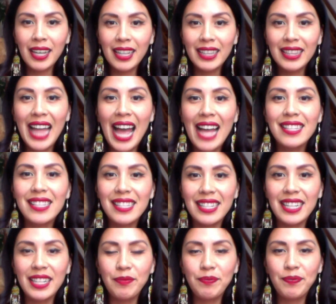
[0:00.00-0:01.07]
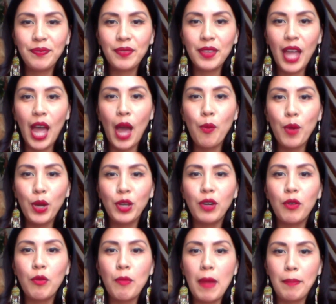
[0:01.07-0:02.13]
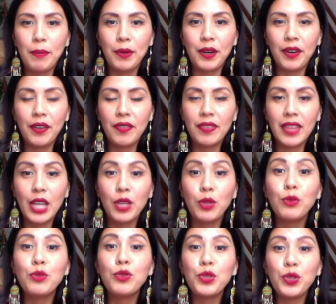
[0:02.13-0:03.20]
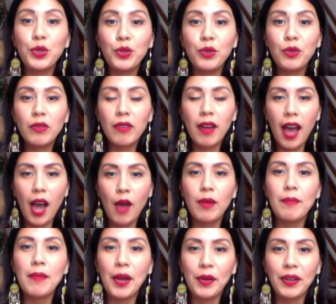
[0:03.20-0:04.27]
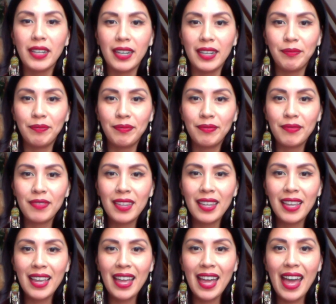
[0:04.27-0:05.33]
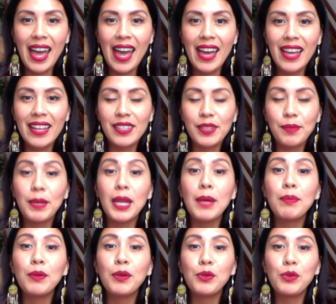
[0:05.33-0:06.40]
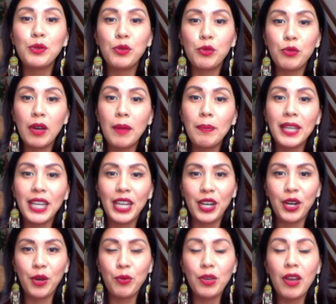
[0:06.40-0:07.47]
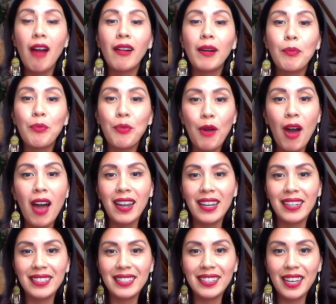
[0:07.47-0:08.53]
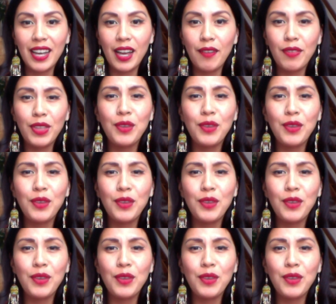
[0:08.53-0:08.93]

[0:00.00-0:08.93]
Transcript: Lastly, I want you to remember that you too are America. As people who grew up here, we are a product of the